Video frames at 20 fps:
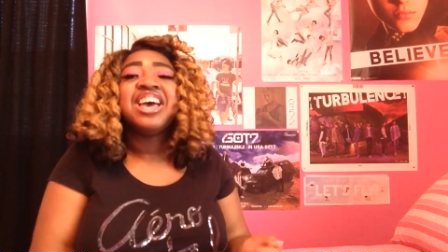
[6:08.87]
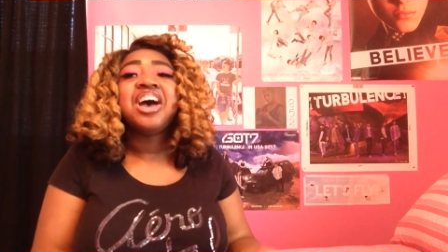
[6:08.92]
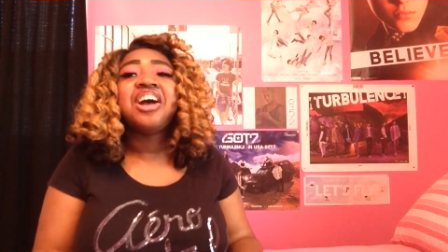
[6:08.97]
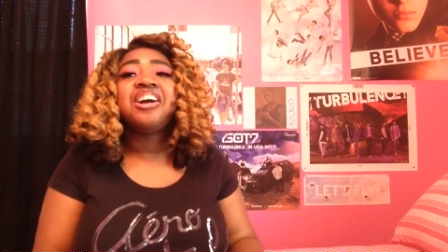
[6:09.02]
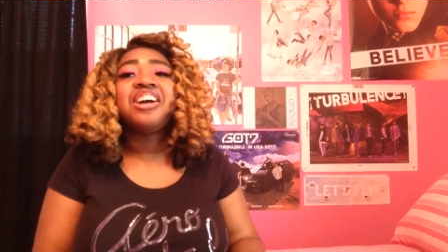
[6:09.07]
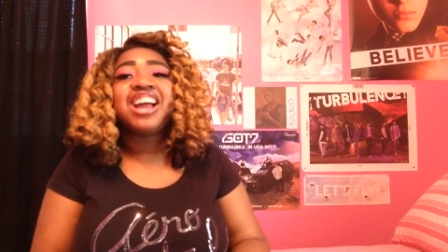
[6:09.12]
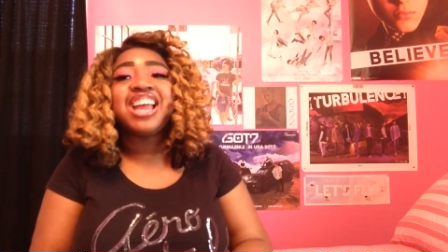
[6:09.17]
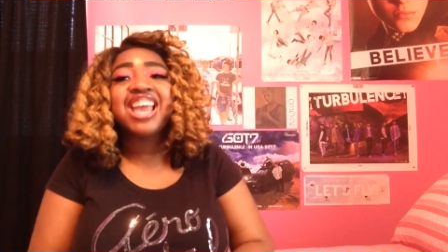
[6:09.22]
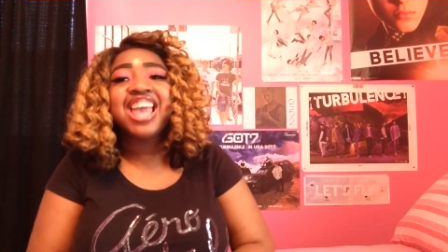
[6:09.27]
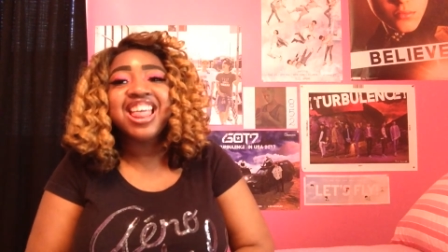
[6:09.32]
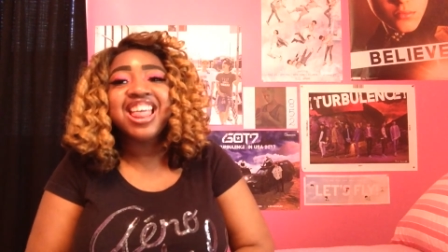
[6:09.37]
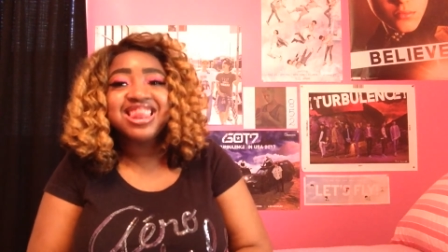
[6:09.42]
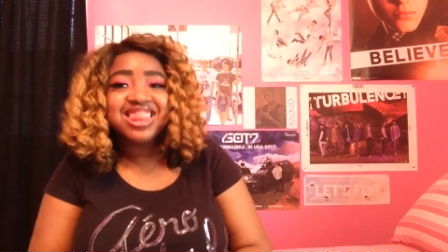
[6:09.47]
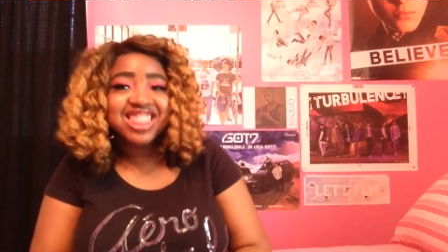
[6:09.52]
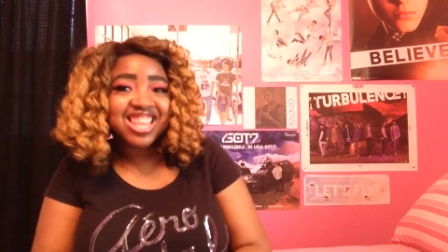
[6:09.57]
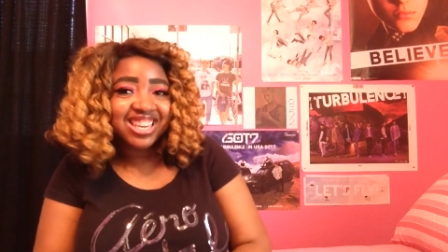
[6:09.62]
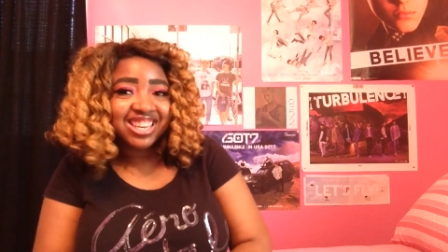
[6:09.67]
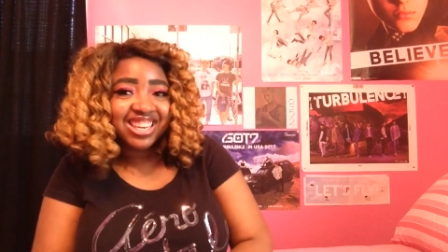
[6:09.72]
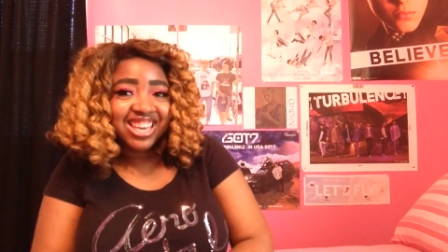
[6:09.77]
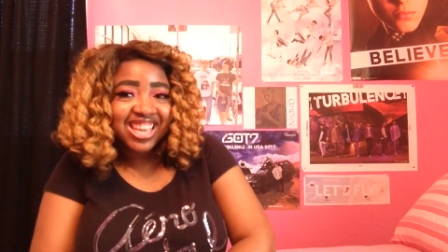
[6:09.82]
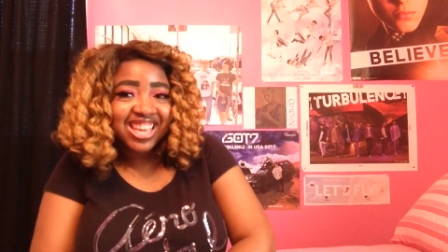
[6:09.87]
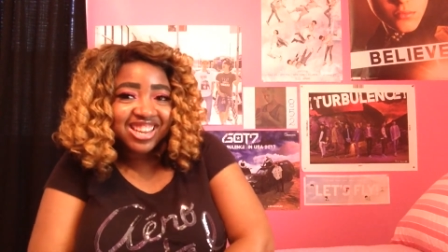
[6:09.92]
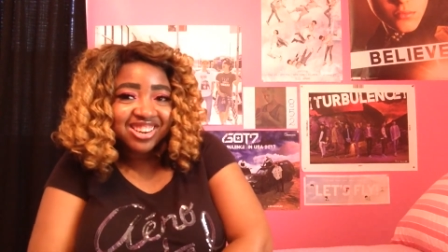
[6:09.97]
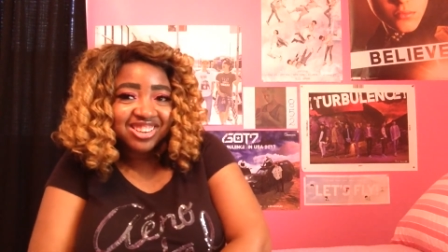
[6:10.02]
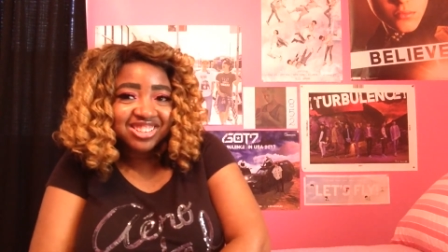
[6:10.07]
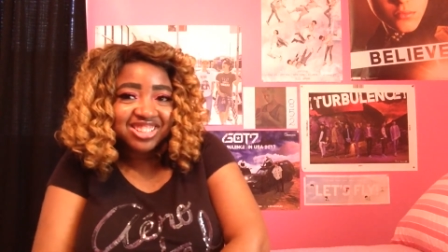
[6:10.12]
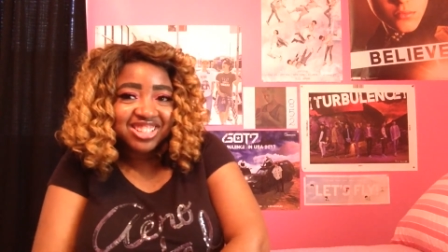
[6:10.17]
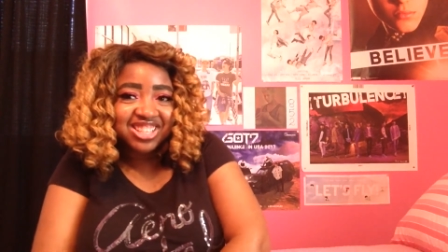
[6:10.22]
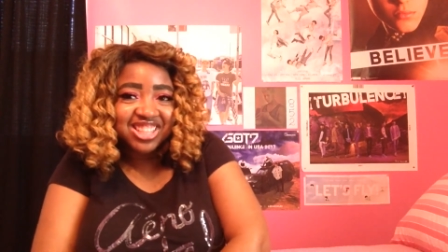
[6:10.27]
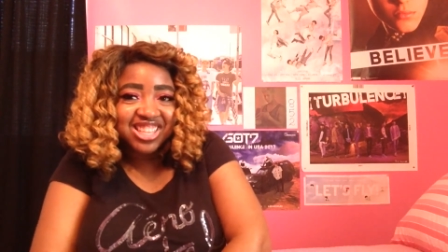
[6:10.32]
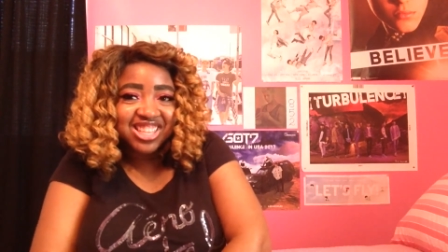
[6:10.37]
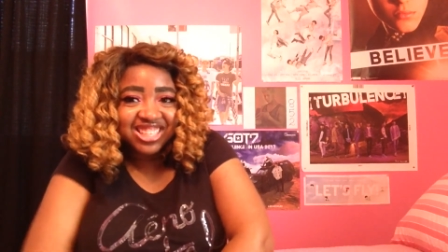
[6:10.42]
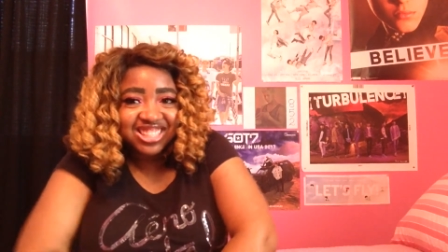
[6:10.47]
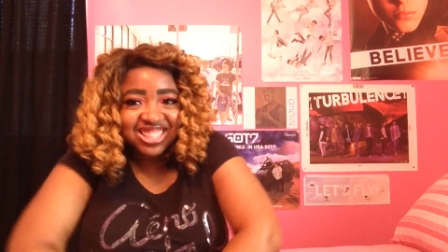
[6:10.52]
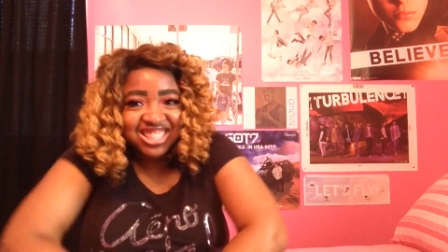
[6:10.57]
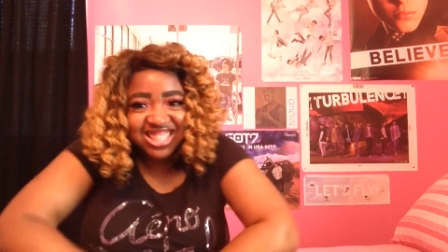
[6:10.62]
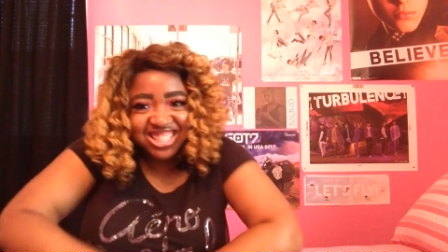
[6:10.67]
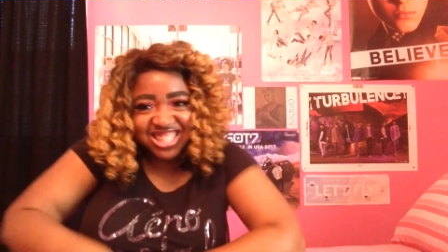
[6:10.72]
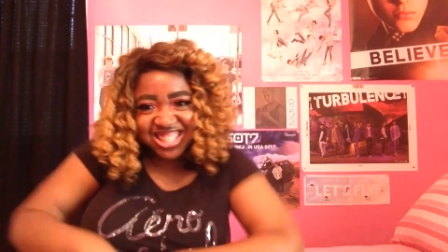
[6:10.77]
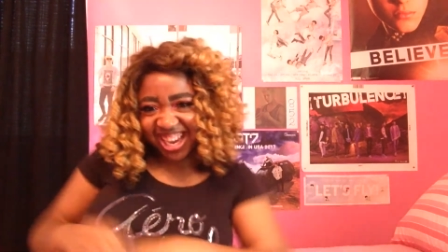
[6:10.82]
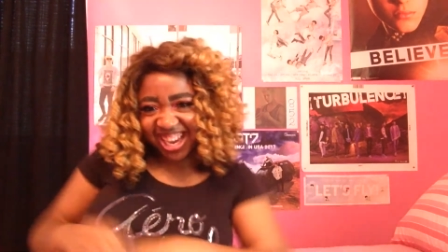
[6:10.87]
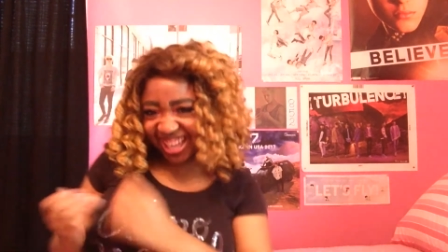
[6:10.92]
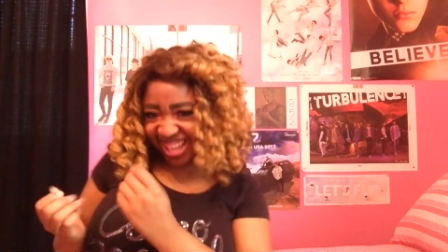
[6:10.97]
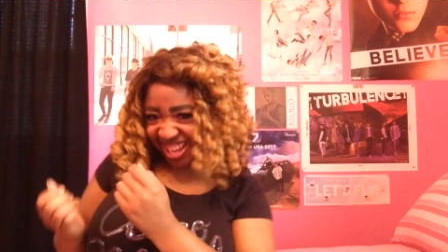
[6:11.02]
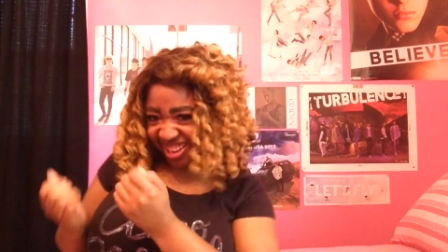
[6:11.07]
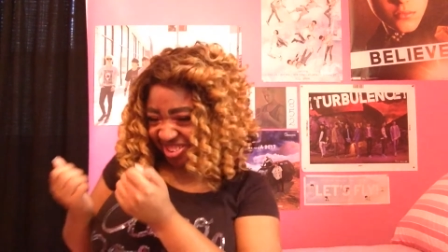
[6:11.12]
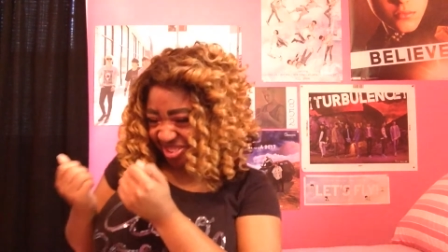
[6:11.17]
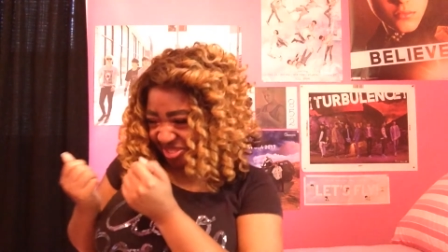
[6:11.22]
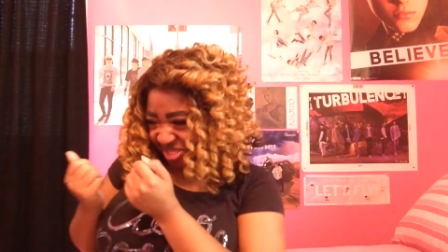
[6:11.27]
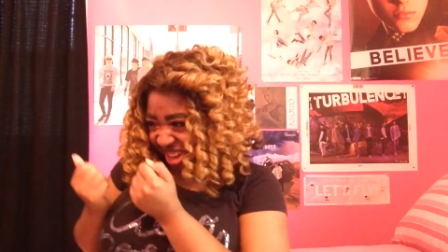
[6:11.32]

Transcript: All right, and then here's the second